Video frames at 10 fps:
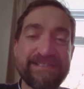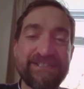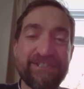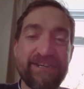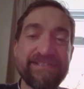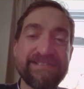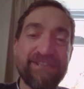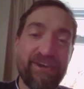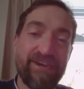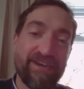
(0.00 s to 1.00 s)
It shows, you
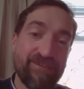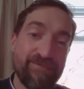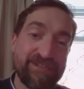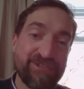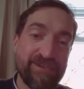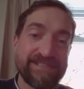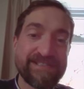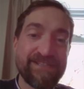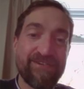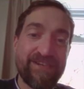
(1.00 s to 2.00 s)
know, you can rejoice
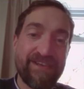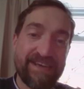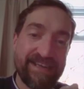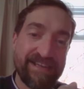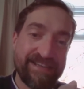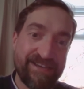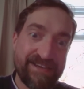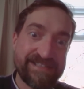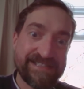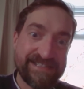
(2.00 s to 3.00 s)
in the Lord. You
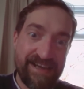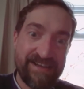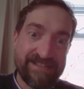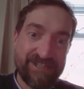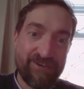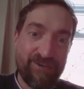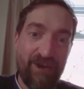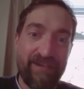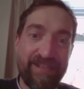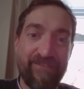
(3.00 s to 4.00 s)
can start to
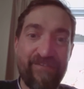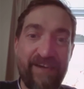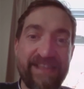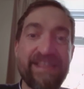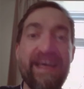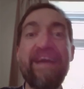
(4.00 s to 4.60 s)
grow in the faith.